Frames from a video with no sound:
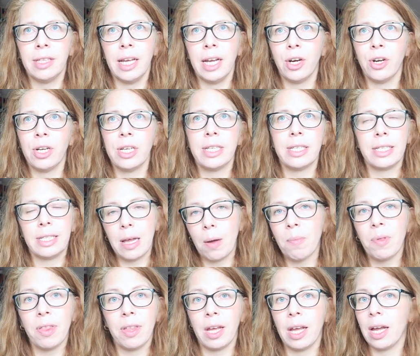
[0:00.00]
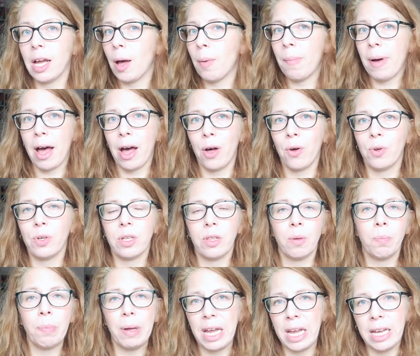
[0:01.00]
there is something
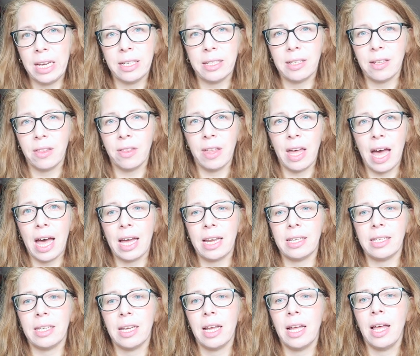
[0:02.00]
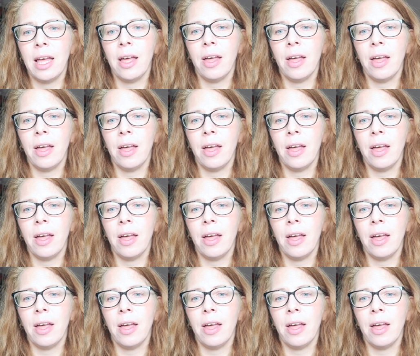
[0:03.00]
about the paint that